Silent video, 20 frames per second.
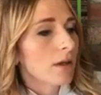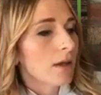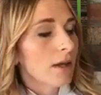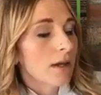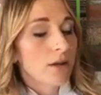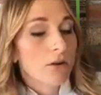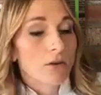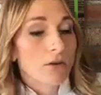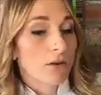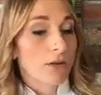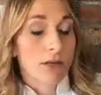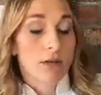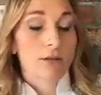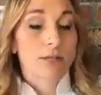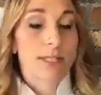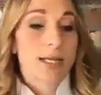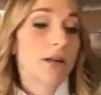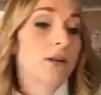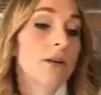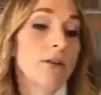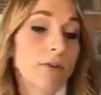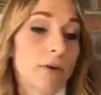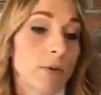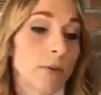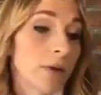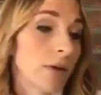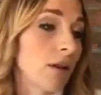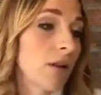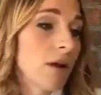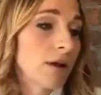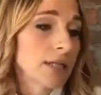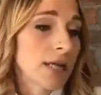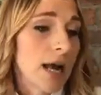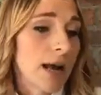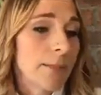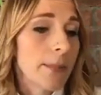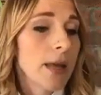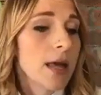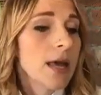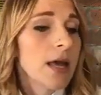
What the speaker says: it'll stay good for a really long time.